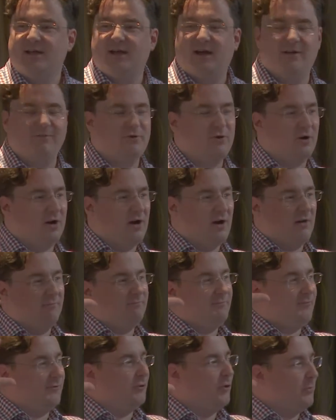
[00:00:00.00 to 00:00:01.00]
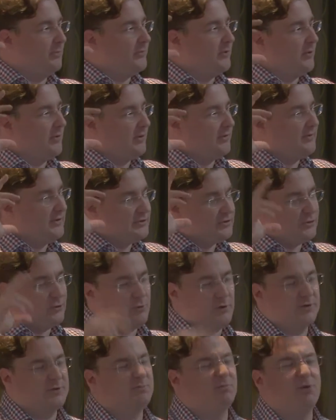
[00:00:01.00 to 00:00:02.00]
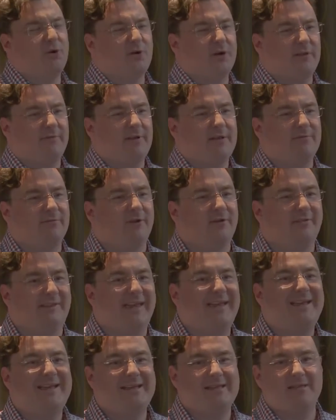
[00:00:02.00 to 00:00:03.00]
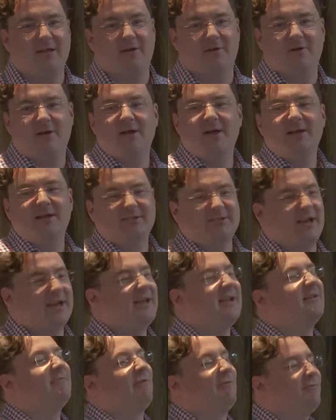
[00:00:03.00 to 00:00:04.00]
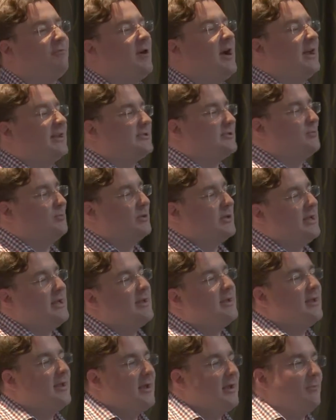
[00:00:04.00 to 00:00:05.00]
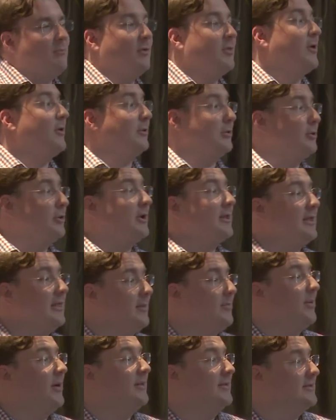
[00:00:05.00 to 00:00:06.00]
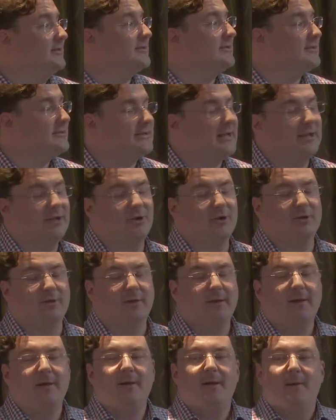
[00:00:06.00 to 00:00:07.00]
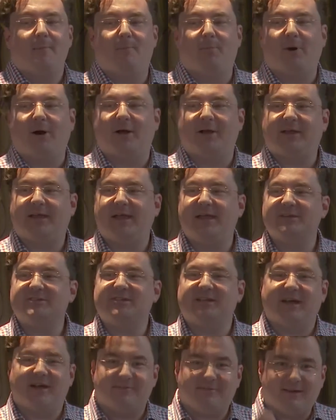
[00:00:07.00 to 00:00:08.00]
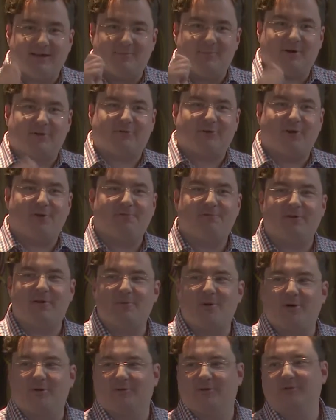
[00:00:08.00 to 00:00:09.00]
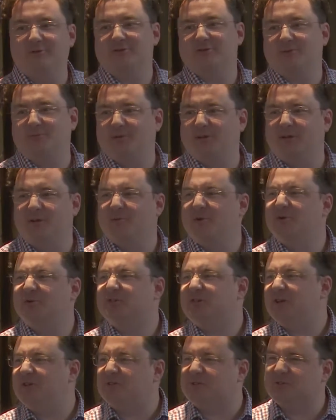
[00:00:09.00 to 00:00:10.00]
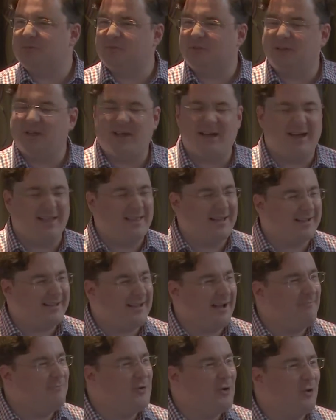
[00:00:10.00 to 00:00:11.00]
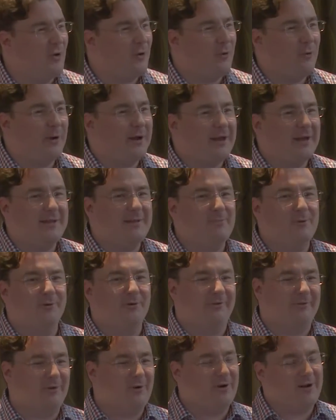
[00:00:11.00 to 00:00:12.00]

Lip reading: I've got a Phoroptor, a digital one, it's brilliant. I've had it for a decade now. So I can refract somebody without looking at the buttons, dead good. But occasionally I have to get my trial frame out to do somebody in a wheelchair or something like that, and I'm not quick anymore at all.